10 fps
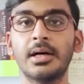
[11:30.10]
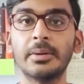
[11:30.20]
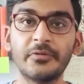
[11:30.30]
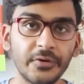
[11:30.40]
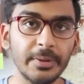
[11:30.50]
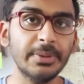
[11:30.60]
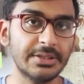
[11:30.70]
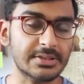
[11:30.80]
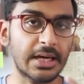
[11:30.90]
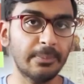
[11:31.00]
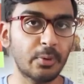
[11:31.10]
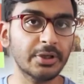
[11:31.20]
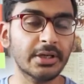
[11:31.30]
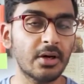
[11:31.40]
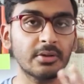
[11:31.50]
freebies, I
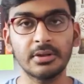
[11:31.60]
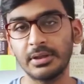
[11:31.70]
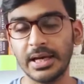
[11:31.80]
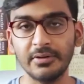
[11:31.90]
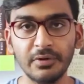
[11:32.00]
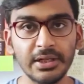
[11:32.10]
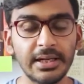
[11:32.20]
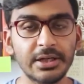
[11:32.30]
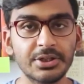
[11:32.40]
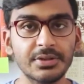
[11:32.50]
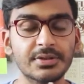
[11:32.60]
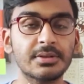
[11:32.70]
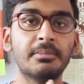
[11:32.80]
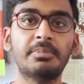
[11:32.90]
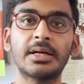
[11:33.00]
pointed out, can win
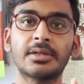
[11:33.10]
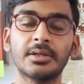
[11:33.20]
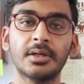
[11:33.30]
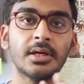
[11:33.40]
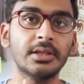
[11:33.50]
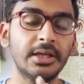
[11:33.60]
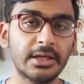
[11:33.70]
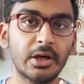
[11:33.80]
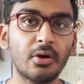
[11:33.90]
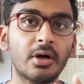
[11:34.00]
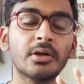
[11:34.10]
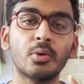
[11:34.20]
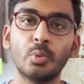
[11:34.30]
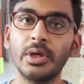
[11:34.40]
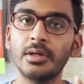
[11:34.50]
elections, but they cannot
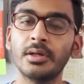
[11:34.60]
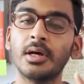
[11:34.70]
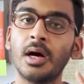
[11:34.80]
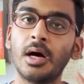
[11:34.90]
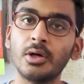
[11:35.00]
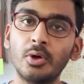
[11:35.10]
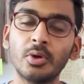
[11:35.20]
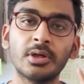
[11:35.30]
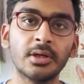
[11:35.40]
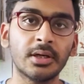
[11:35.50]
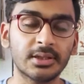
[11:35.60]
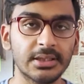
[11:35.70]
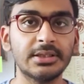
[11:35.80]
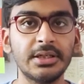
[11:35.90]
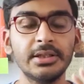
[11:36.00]
win a good
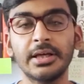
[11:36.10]
country.